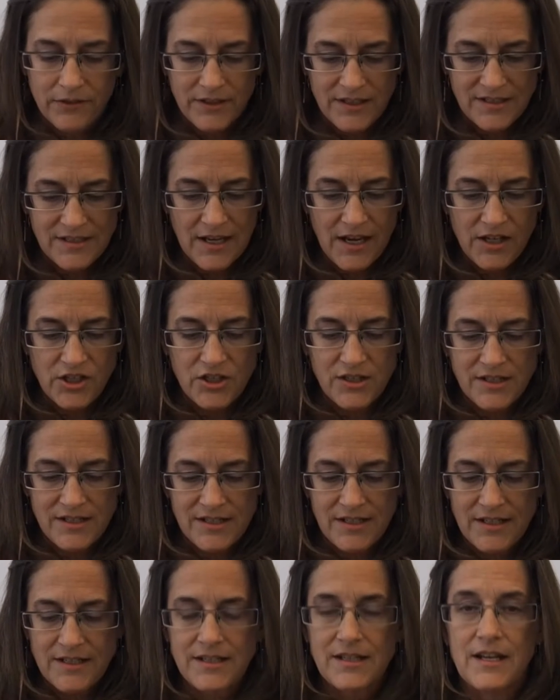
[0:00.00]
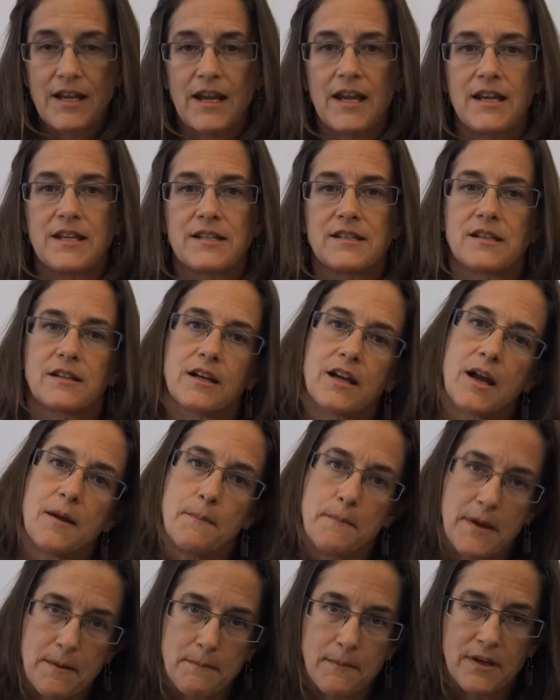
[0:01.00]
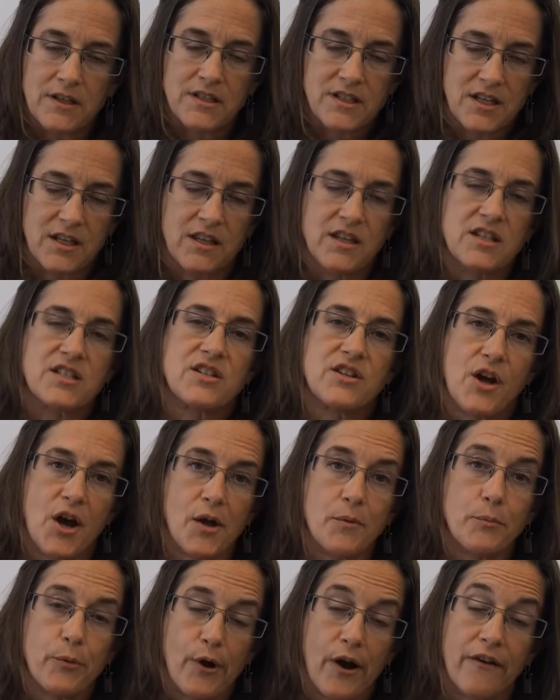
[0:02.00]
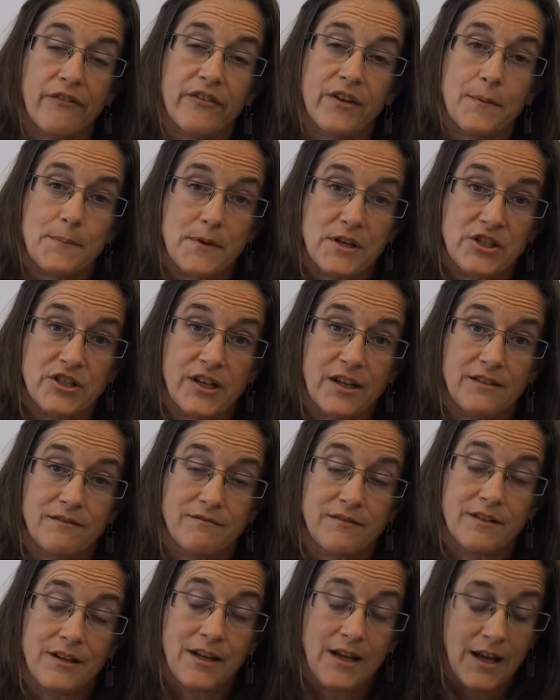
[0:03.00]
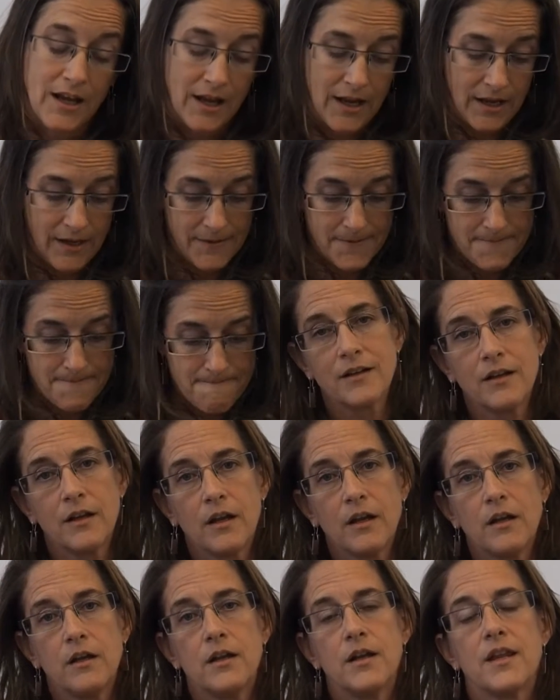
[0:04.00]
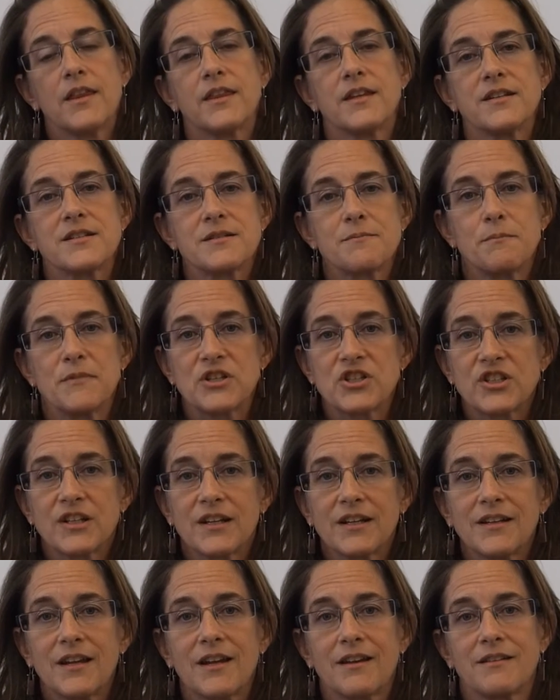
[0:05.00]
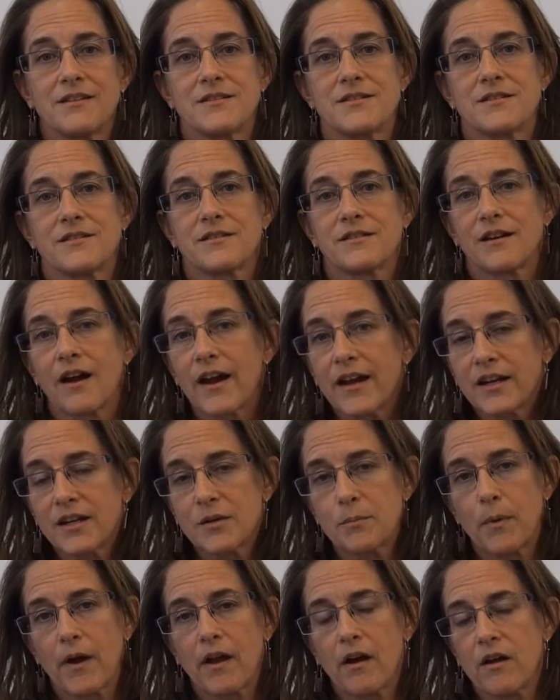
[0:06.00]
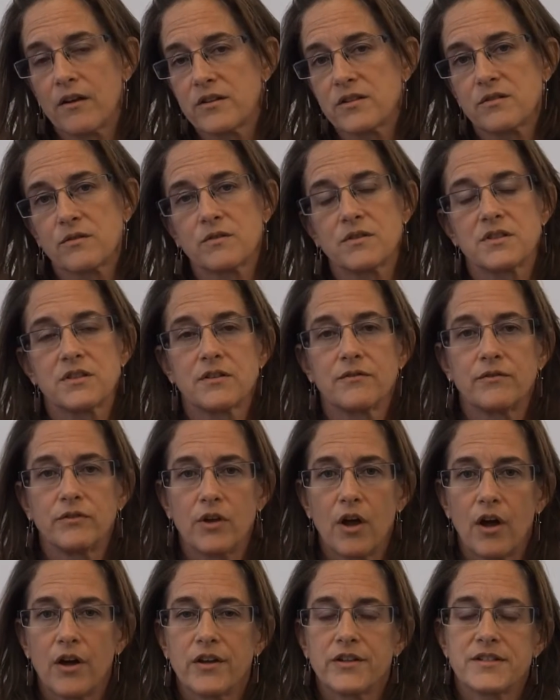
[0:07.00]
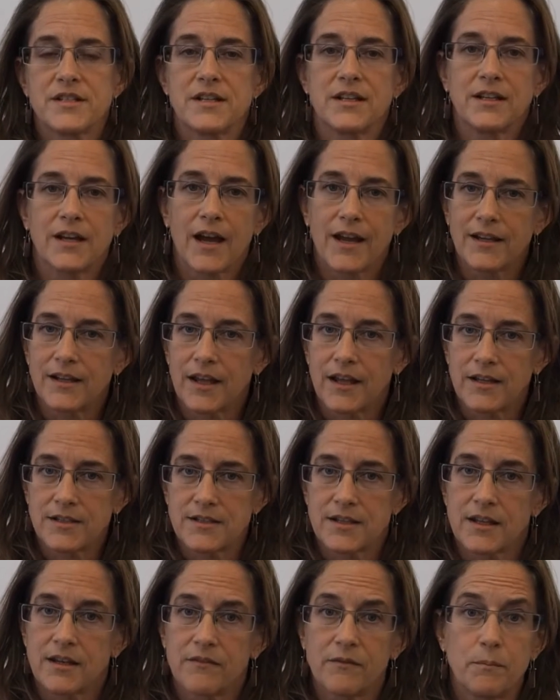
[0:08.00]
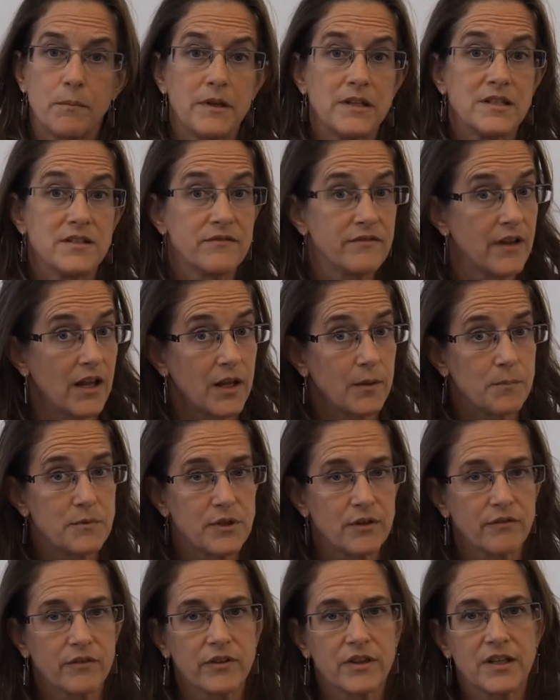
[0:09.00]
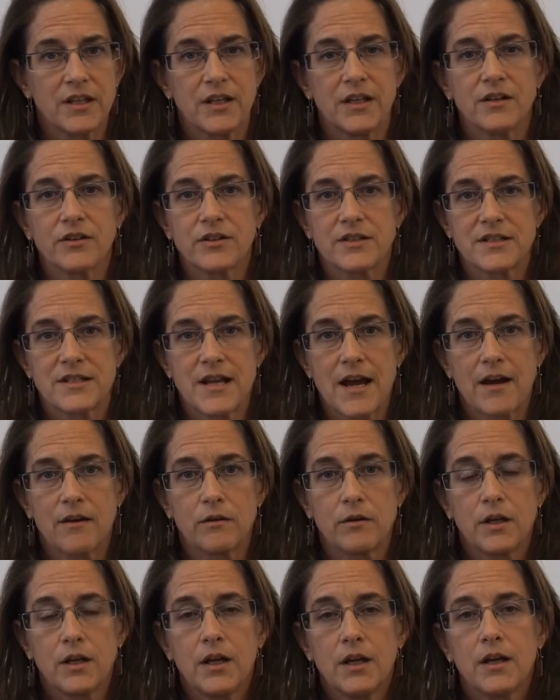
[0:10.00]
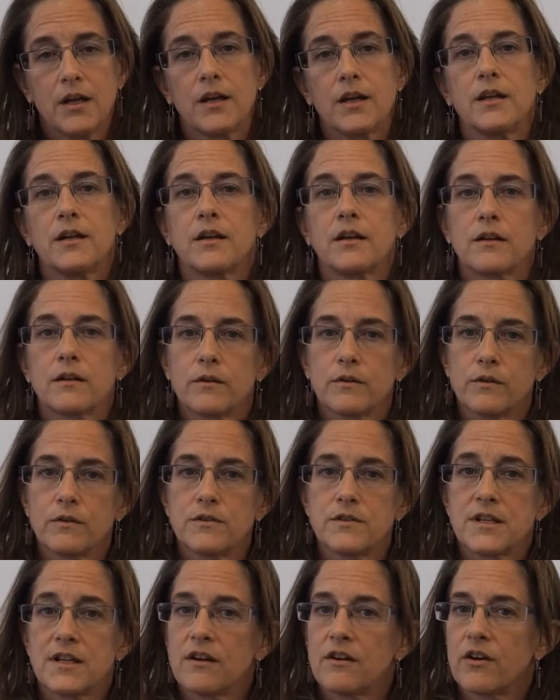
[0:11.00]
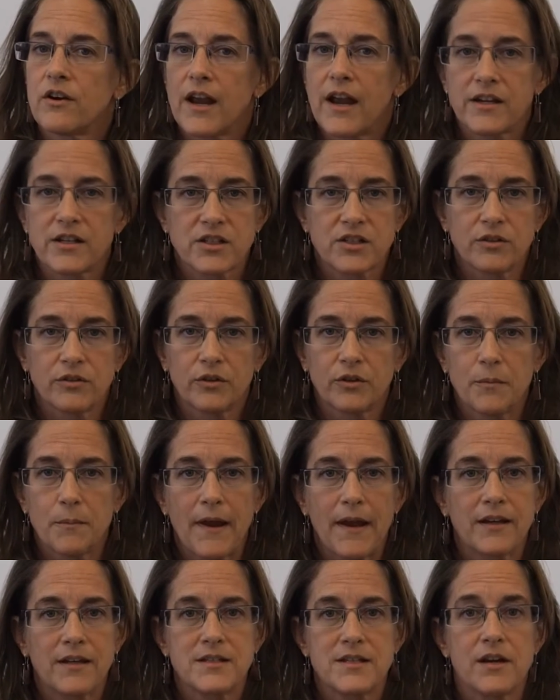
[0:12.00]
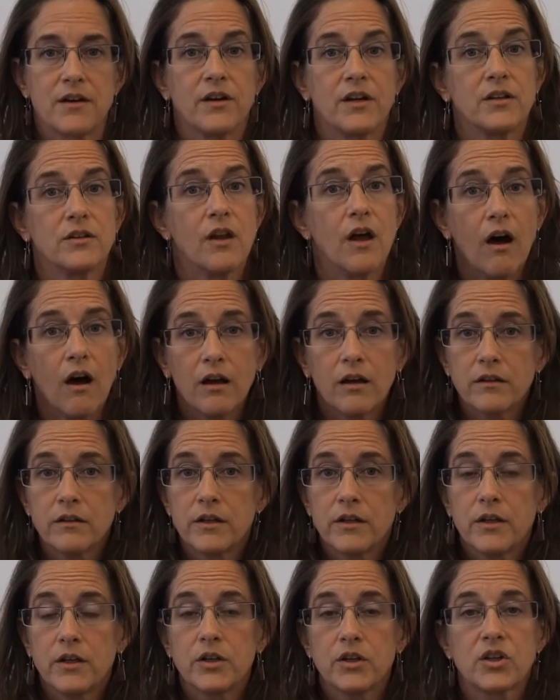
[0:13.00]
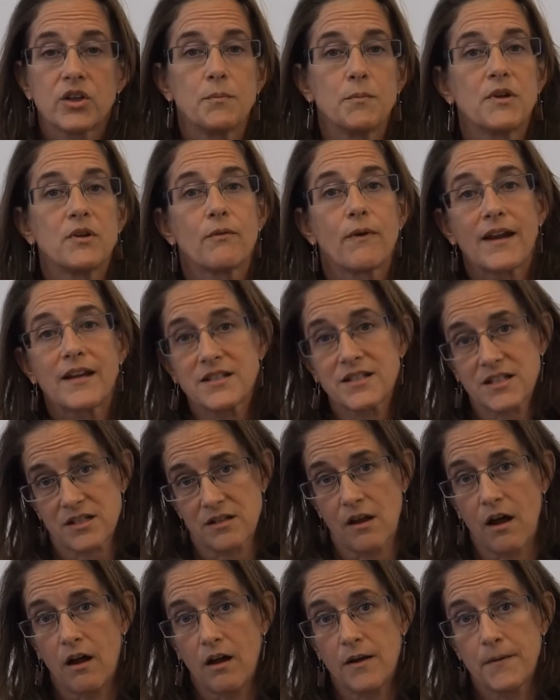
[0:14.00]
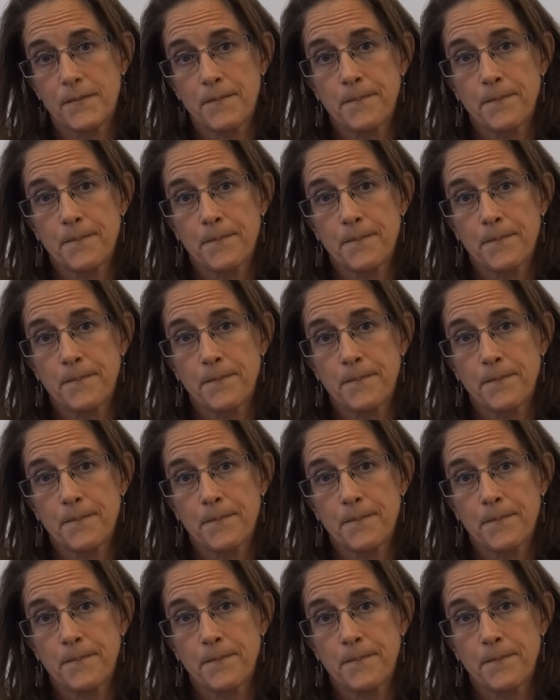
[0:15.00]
these agencies is a commitment to this nonprofit mission. This mission is guided by all sorts of laws and guidelines that have been developed over the years now. It includes international humanitarian law, human rights law,